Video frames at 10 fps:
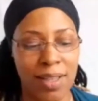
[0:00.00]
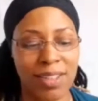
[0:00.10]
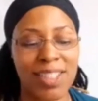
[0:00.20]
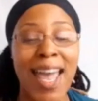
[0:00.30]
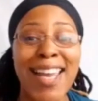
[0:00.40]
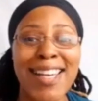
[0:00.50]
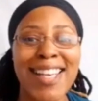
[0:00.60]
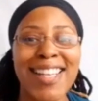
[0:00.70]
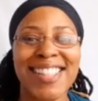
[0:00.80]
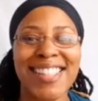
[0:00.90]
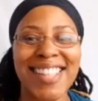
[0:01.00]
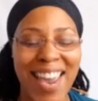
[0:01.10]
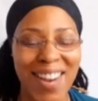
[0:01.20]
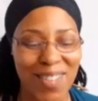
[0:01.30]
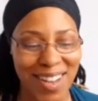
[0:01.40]
Jane,
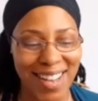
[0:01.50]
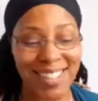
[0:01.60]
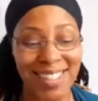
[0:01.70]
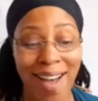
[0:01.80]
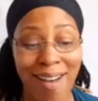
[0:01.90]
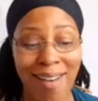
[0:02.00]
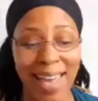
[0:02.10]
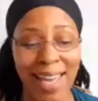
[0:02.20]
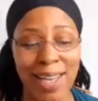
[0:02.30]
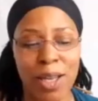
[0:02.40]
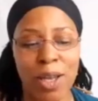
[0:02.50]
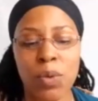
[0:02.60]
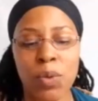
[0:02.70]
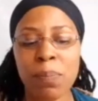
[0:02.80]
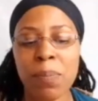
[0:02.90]
Sarah, and I
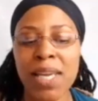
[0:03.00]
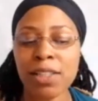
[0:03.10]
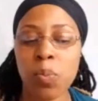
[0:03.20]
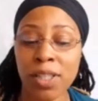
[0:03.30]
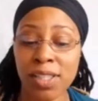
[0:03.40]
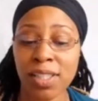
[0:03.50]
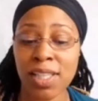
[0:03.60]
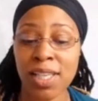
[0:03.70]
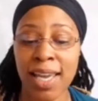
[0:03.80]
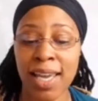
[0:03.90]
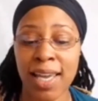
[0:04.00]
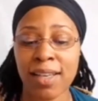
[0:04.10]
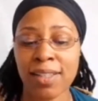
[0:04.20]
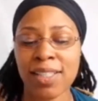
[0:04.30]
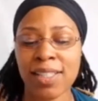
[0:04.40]
would meet once a year
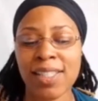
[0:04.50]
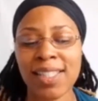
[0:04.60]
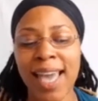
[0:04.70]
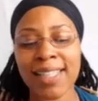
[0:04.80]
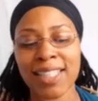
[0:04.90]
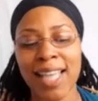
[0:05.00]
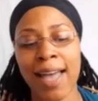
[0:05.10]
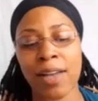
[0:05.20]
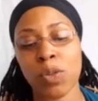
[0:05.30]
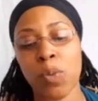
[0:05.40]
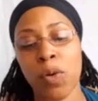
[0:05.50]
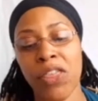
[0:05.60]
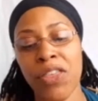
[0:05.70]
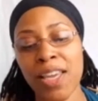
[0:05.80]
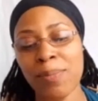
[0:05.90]
to sketch out what
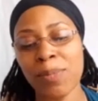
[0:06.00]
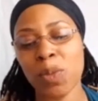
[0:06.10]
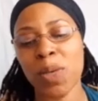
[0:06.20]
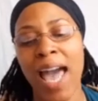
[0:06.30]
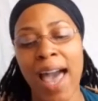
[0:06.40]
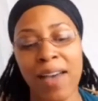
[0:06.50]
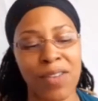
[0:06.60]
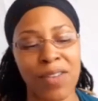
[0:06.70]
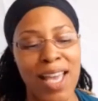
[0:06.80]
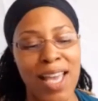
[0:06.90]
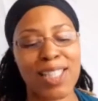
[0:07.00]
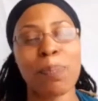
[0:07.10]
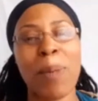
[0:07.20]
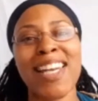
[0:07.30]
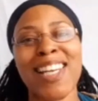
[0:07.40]
themes we'd have
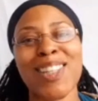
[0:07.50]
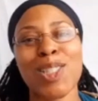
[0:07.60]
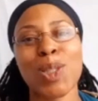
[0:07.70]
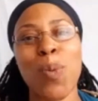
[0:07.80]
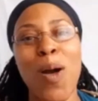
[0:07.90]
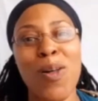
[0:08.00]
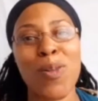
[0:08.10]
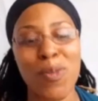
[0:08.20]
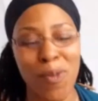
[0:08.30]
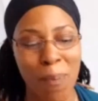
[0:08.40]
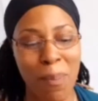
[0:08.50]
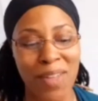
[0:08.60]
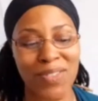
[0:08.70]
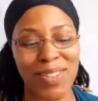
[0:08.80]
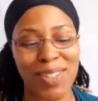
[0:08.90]
spanning the 12
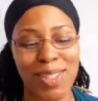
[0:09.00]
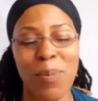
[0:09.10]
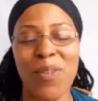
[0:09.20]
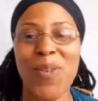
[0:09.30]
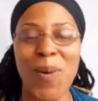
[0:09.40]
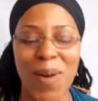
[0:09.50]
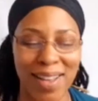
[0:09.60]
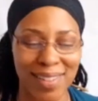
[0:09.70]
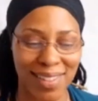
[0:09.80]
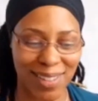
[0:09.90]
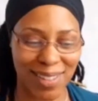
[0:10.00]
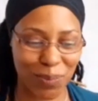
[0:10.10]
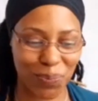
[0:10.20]
months before us.